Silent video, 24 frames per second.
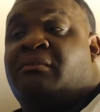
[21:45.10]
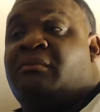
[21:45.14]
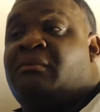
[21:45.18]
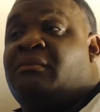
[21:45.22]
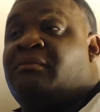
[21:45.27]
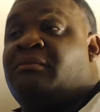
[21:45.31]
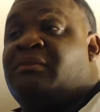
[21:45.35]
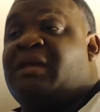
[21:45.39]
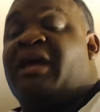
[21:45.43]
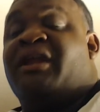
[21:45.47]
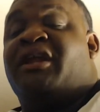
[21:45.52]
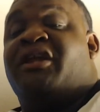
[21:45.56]

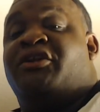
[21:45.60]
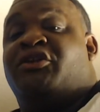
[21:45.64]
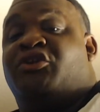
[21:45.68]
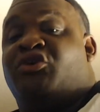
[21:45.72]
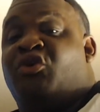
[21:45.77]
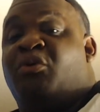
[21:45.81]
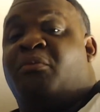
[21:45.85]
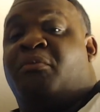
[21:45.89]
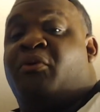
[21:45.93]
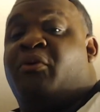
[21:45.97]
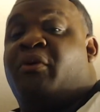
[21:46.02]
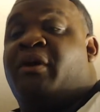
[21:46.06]
not a
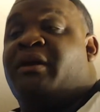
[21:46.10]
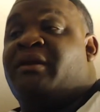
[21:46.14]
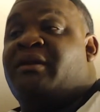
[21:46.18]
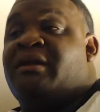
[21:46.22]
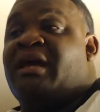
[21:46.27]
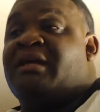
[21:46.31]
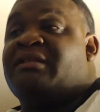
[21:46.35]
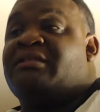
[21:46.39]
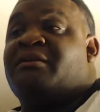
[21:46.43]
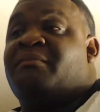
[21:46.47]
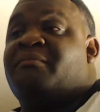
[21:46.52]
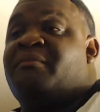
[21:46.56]
do boy,
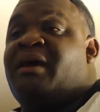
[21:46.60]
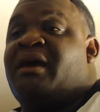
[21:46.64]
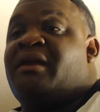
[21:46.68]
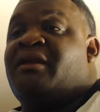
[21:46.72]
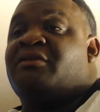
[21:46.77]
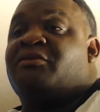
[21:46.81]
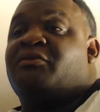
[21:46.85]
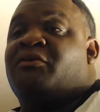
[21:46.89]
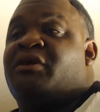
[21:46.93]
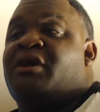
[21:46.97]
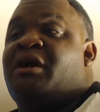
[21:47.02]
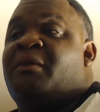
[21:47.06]
not somebody
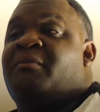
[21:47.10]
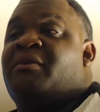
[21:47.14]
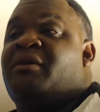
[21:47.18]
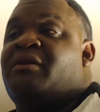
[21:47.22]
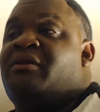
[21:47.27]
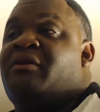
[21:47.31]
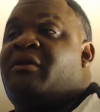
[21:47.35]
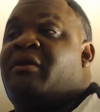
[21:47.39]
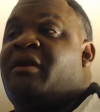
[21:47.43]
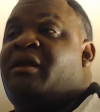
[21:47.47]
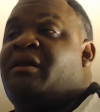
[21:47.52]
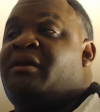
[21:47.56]
that's gonna come
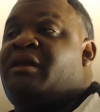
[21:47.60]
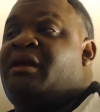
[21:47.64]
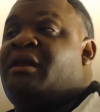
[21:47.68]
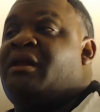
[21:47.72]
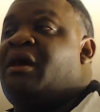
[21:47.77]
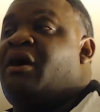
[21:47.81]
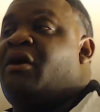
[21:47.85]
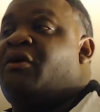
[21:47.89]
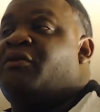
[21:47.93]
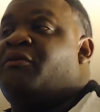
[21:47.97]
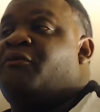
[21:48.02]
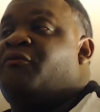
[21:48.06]
in there and
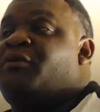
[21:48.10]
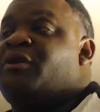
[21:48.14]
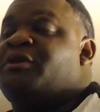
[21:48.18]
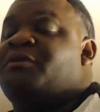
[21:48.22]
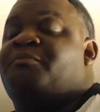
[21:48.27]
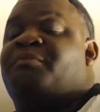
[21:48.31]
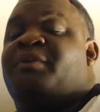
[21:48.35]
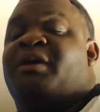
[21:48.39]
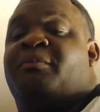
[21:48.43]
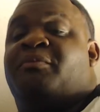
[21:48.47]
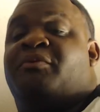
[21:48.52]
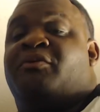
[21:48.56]
then all the
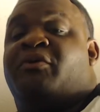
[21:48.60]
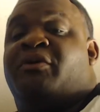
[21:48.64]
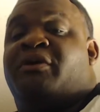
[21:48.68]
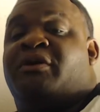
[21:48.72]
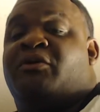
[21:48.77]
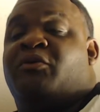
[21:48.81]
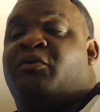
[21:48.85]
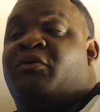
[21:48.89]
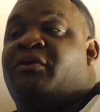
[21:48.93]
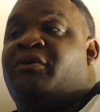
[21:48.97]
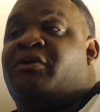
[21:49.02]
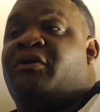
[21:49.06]
rich people gonna
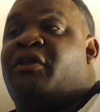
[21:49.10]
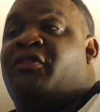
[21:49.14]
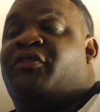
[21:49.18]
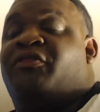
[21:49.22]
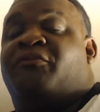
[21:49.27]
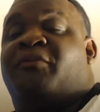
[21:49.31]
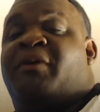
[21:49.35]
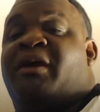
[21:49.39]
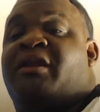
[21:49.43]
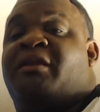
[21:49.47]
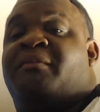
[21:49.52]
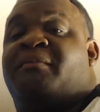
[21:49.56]
go in there and
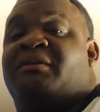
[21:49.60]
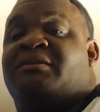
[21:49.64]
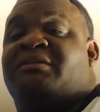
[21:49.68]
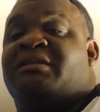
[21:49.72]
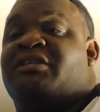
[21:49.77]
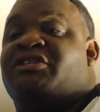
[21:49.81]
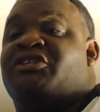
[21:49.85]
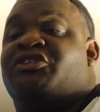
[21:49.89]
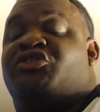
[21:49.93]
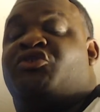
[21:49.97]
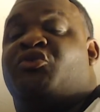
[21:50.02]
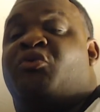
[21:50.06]
threaten them and
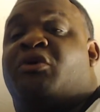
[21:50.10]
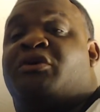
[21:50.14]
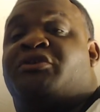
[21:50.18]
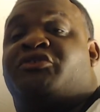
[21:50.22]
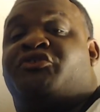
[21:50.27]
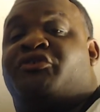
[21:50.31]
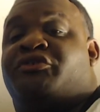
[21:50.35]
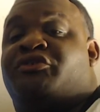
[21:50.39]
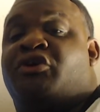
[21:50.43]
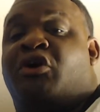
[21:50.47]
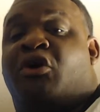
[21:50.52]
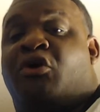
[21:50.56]
say just do as
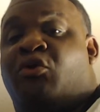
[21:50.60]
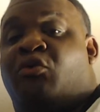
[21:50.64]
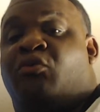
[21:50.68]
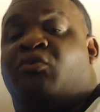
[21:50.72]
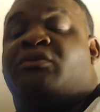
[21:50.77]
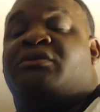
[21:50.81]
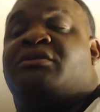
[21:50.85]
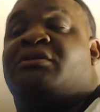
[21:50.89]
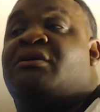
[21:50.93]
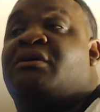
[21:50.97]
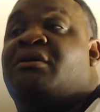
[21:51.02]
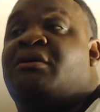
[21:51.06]
you're told.
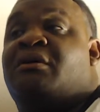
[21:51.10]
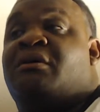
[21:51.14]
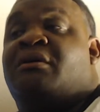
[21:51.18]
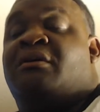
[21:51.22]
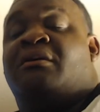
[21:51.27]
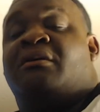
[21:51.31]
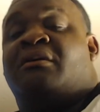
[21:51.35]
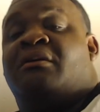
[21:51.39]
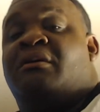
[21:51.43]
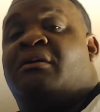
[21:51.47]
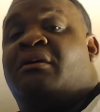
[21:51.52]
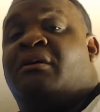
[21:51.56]

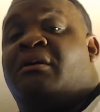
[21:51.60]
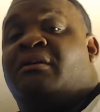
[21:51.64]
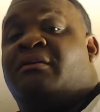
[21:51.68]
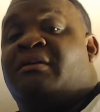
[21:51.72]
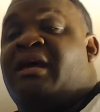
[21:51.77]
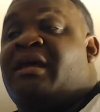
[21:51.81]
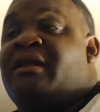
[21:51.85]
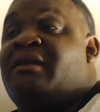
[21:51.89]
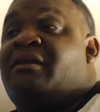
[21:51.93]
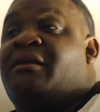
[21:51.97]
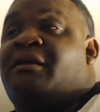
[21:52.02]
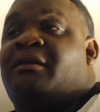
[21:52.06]

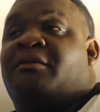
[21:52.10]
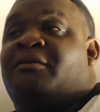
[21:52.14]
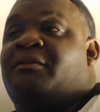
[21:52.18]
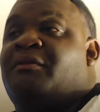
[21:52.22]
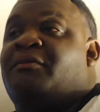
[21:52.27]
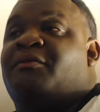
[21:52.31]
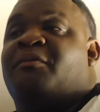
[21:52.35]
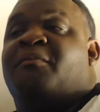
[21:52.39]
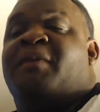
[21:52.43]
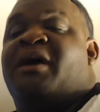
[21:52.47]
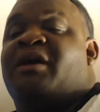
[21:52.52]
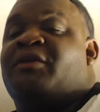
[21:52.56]

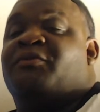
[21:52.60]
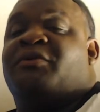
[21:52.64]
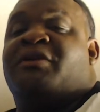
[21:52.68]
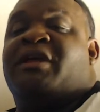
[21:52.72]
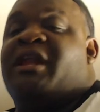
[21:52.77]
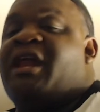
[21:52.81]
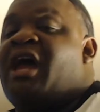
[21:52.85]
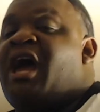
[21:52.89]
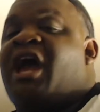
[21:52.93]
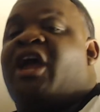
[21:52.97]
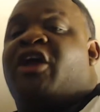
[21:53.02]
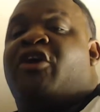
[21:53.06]
You might as well
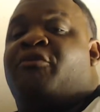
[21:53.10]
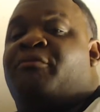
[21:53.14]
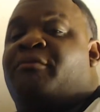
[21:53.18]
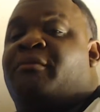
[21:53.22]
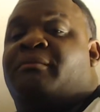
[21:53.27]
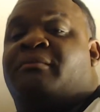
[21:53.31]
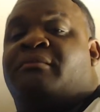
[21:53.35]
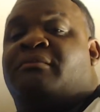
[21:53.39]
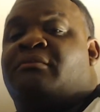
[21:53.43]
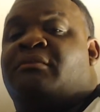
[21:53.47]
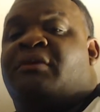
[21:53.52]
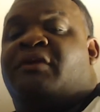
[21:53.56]
not hire them
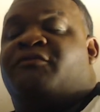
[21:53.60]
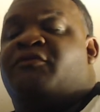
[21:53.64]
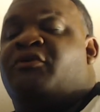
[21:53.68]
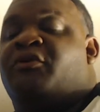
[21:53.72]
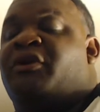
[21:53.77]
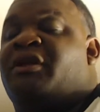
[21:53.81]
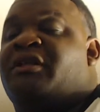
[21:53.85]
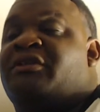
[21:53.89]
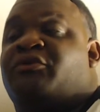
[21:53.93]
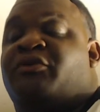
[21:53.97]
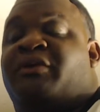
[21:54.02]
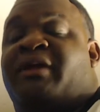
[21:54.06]
if you're
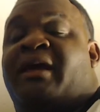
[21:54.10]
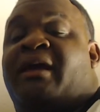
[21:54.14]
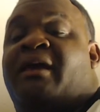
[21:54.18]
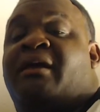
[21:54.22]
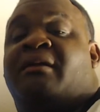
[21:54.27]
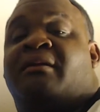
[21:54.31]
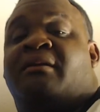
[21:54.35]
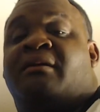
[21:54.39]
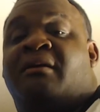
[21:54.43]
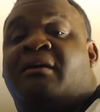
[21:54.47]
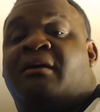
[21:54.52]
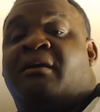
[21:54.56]
gonna do that.
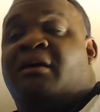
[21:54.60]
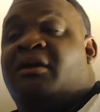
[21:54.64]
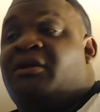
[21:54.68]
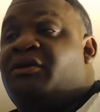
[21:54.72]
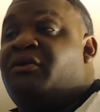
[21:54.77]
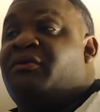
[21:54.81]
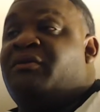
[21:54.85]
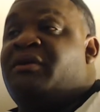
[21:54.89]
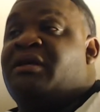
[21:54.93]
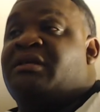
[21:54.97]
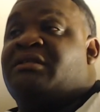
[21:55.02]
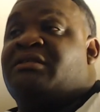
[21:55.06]

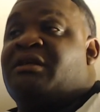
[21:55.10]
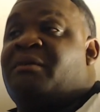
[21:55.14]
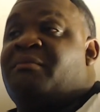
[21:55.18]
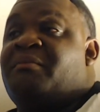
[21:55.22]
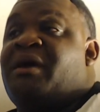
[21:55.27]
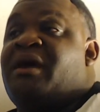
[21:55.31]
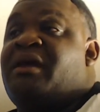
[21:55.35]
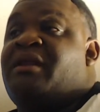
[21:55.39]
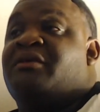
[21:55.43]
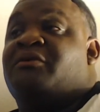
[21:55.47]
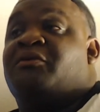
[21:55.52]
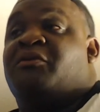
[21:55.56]
You need
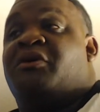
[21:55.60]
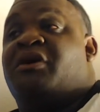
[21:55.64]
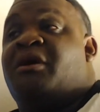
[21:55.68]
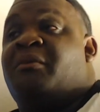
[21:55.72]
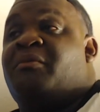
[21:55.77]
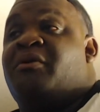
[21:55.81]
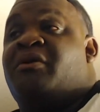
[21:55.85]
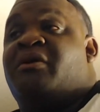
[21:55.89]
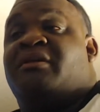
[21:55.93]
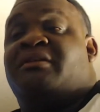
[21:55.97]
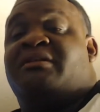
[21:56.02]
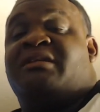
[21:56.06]
somebody that's gonna
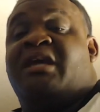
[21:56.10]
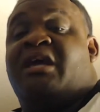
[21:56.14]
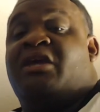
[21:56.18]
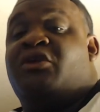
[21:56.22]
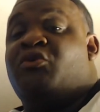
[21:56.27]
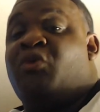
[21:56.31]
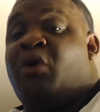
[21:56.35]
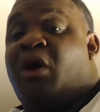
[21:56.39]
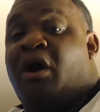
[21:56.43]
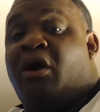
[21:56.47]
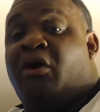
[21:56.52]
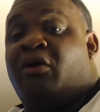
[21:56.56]
come in here and tell
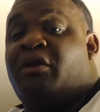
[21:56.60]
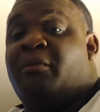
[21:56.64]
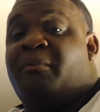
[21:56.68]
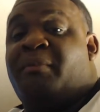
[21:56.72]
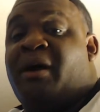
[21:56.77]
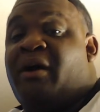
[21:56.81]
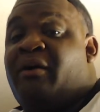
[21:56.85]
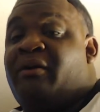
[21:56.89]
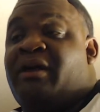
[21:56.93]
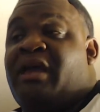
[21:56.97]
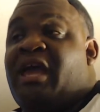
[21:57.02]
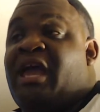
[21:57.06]
you all
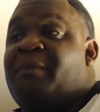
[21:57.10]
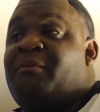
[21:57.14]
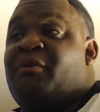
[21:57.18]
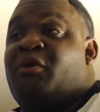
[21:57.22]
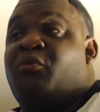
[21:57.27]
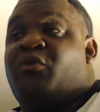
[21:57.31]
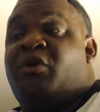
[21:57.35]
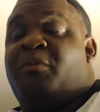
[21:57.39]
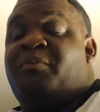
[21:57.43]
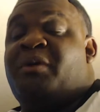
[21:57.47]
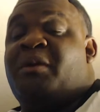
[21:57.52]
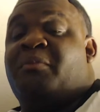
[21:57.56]
about gaming
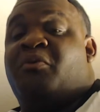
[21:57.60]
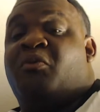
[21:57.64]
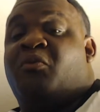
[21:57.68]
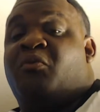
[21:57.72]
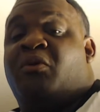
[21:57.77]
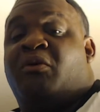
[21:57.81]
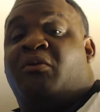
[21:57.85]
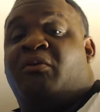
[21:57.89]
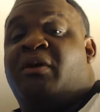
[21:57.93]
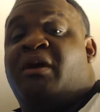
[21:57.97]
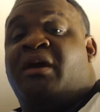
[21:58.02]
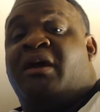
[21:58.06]
and what people
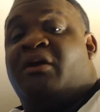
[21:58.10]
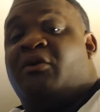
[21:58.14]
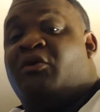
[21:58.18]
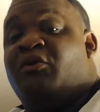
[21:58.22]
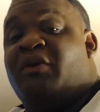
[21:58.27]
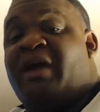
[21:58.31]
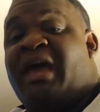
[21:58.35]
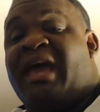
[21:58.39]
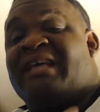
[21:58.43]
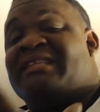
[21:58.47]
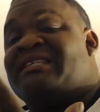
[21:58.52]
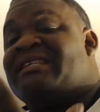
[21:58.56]
want,
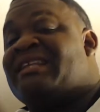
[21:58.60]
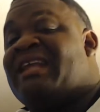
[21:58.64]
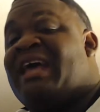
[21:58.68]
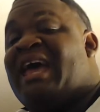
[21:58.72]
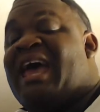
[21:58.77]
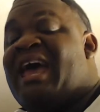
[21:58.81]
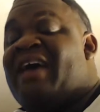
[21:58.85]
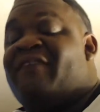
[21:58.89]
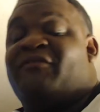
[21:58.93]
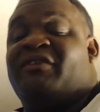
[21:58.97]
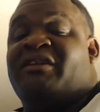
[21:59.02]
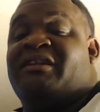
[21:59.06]
who has an
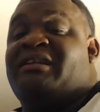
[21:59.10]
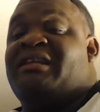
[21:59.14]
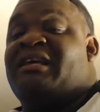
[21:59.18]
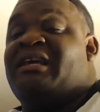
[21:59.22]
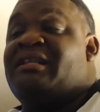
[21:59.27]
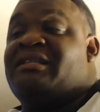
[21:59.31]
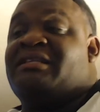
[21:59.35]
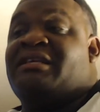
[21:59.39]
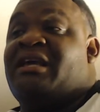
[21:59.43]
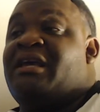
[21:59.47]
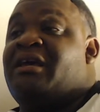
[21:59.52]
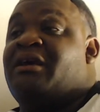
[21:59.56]
eye for
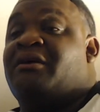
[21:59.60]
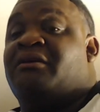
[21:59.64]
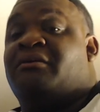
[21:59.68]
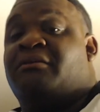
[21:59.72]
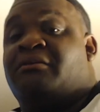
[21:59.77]
detail.